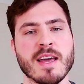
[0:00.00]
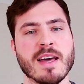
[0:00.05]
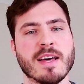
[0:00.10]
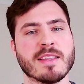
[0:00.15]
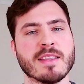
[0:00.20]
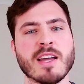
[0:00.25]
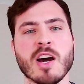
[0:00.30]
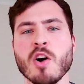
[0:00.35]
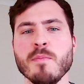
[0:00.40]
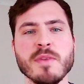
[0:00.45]

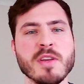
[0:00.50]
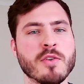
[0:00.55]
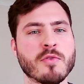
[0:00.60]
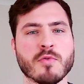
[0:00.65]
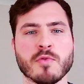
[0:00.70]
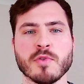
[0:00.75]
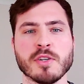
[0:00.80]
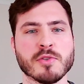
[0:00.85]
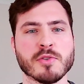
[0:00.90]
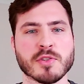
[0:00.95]
tell me a
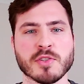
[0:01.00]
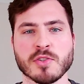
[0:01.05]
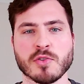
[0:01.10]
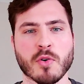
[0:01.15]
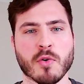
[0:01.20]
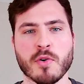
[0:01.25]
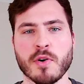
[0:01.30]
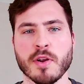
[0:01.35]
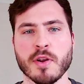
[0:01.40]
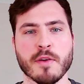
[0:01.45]
real
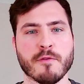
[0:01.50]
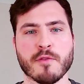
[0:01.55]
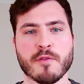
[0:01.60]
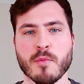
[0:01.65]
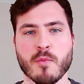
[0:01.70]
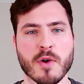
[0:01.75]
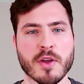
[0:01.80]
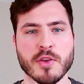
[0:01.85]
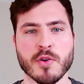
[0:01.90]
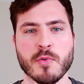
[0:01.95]
story from
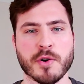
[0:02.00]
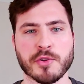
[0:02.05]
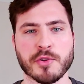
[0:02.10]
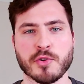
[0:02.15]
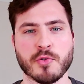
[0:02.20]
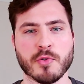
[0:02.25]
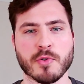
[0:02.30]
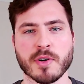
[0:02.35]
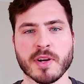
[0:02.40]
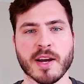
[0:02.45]
when you were a
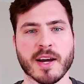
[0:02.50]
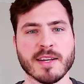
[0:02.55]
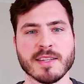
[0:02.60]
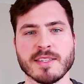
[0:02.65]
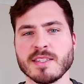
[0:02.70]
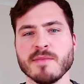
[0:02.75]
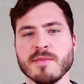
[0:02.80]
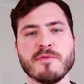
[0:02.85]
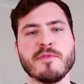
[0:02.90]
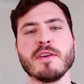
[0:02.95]
tour guide,
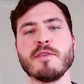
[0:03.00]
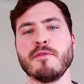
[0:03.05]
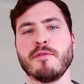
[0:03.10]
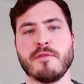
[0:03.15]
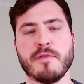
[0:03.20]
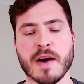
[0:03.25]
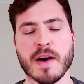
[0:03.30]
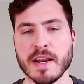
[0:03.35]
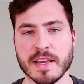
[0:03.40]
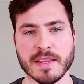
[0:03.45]
something
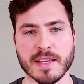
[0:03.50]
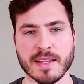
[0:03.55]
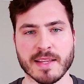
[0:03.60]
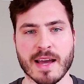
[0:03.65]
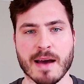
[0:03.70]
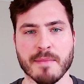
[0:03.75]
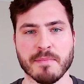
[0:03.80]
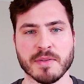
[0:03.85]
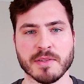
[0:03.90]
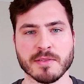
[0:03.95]
funny that
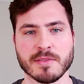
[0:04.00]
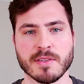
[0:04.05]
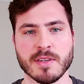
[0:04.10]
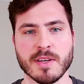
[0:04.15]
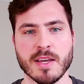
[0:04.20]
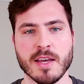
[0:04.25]
happened.